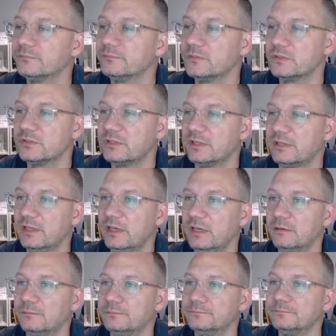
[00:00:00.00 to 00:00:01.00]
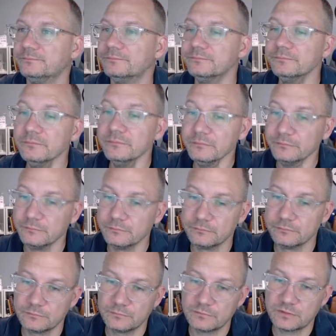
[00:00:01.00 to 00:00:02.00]
Just like that.
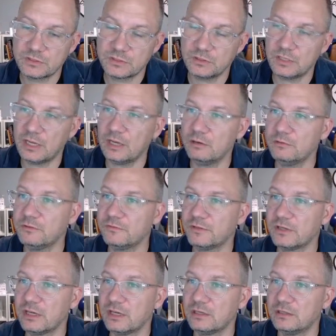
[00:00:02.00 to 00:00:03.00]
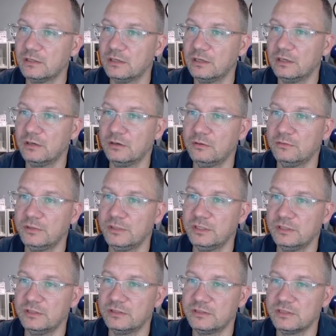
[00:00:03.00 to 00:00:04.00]
So now we've got, oh, we need
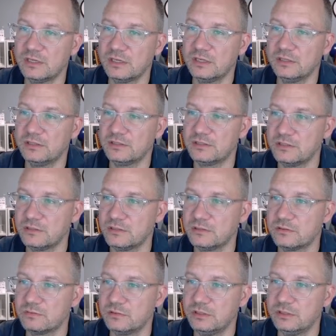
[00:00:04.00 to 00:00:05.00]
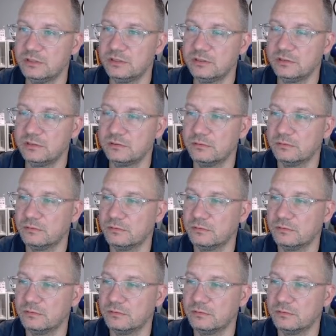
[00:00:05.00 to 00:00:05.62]
to say this is, we need to,